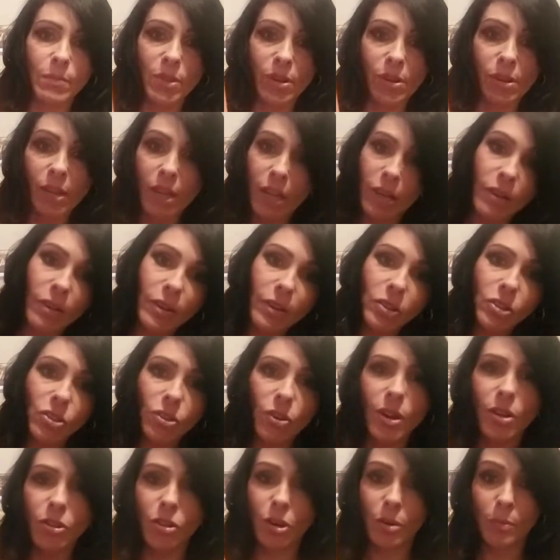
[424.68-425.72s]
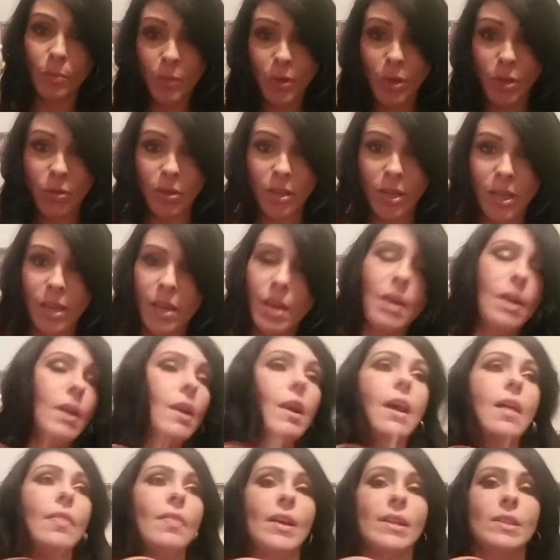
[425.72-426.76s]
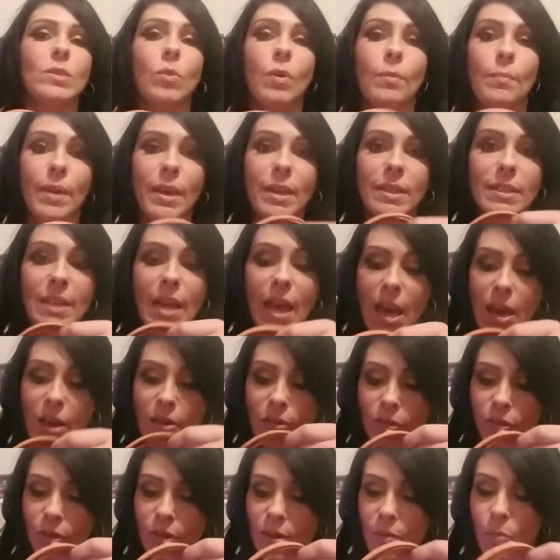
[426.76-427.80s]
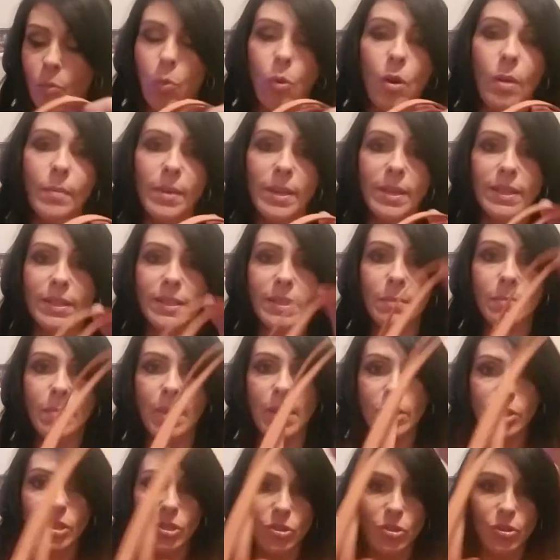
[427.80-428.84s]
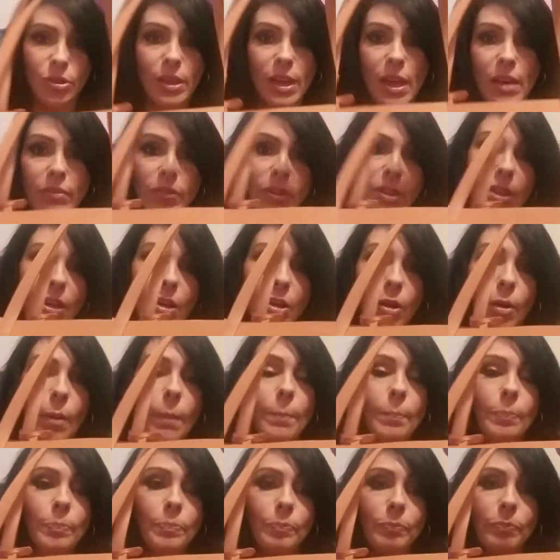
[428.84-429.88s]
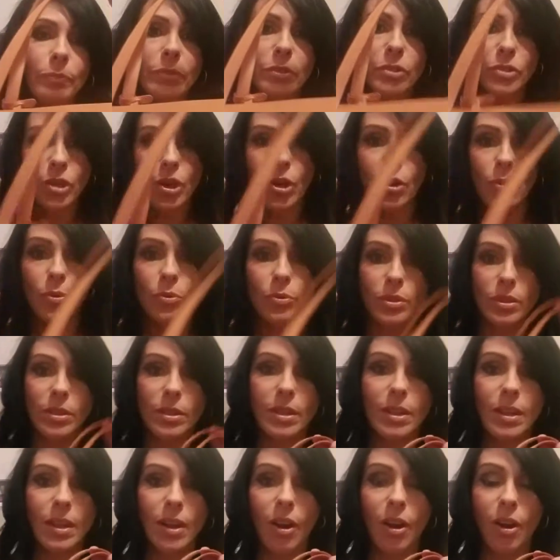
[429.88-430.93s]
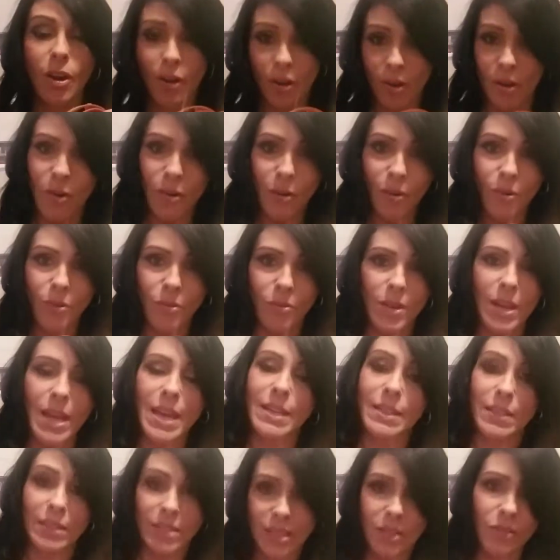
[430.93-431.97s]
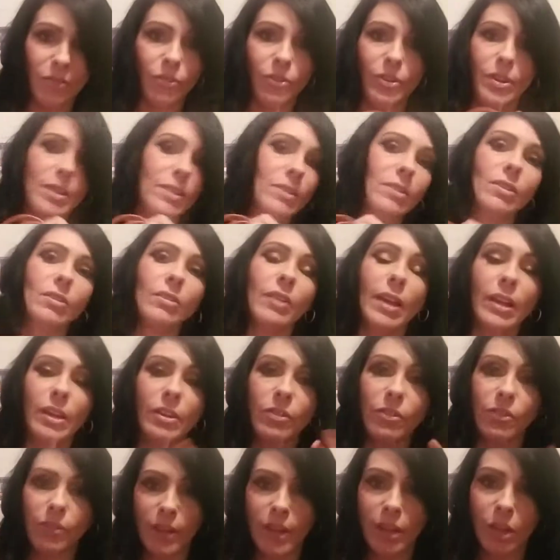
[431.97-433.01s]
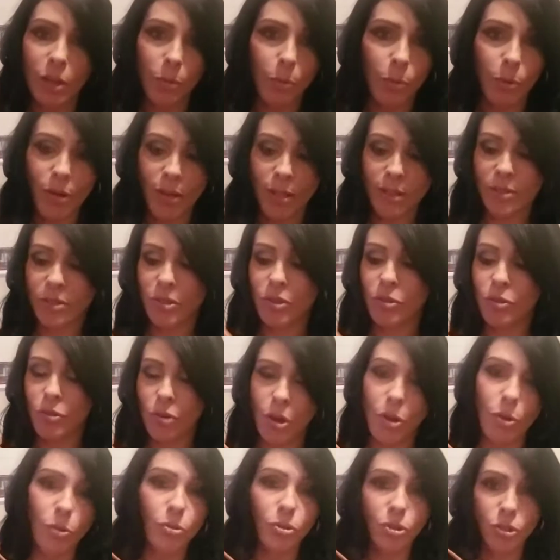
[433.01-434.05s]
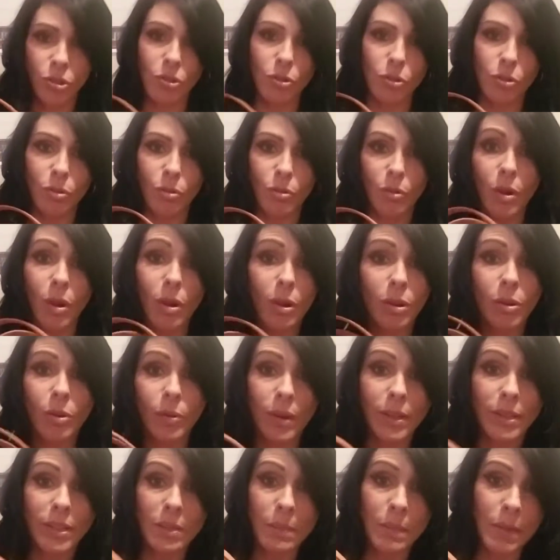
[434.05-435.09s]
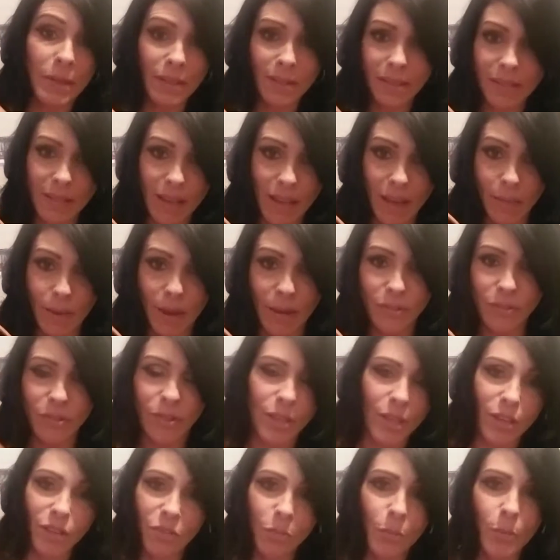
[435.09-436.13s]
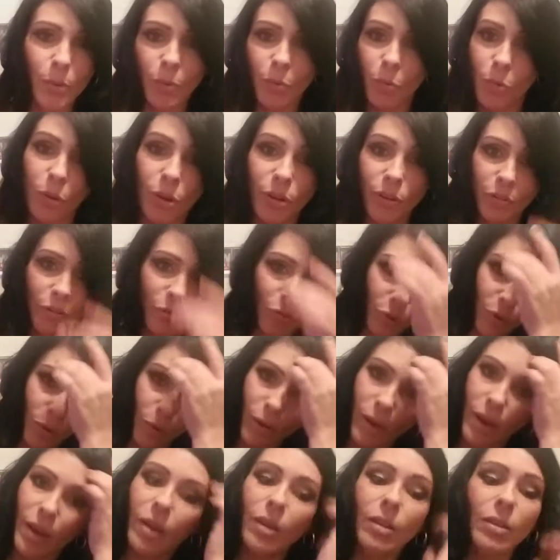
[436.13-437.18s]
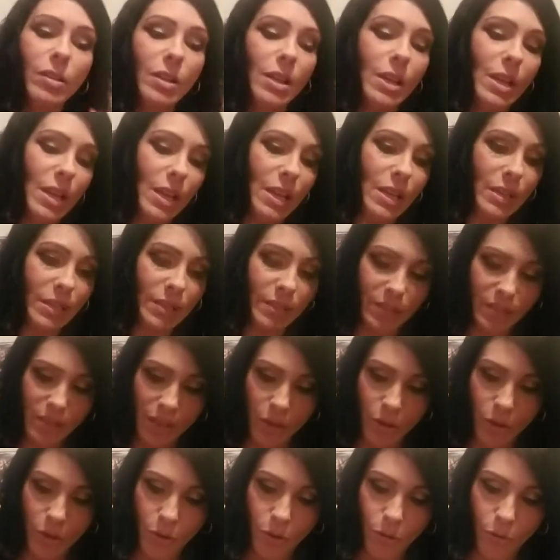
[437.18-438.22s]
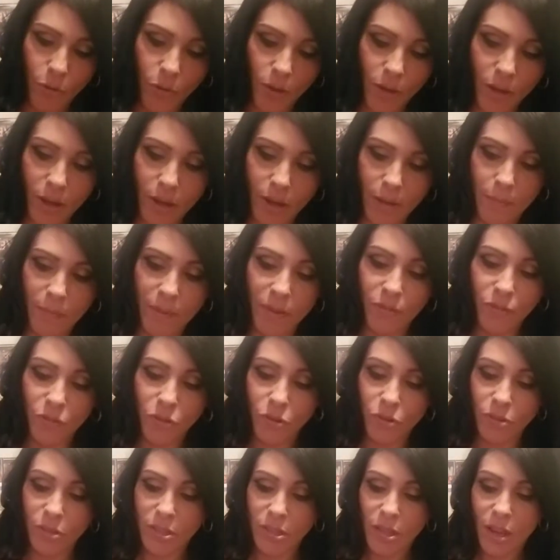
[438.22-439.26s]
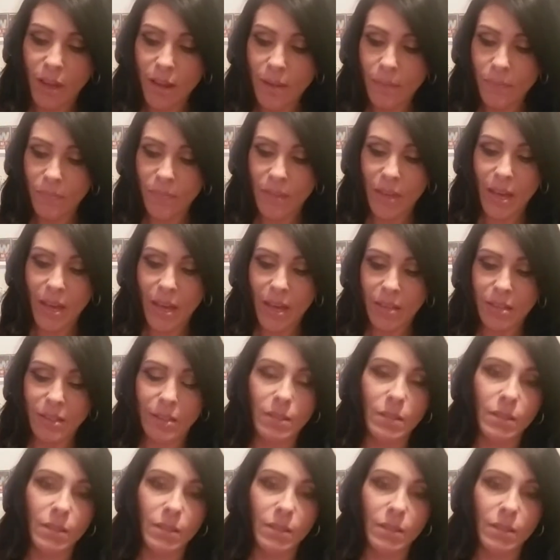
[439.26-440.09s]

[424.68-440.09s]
their character and their beauty, and that's what makes every woman's Mansur Gavriel tote her own and different. They're like fingerprints. No two are going to be the same after they've been worn for a while. So if you're the type that